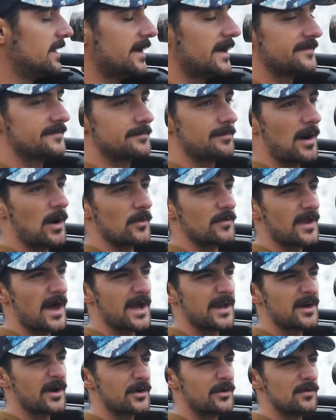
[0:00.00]
It's about
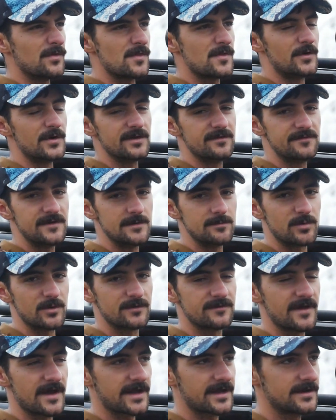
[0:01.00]
930 feet per
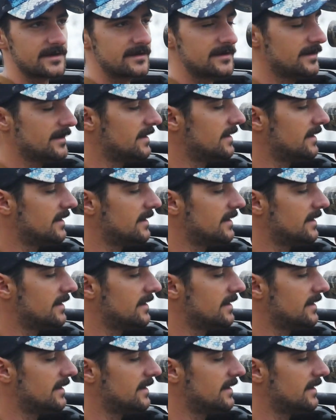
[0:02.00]
second,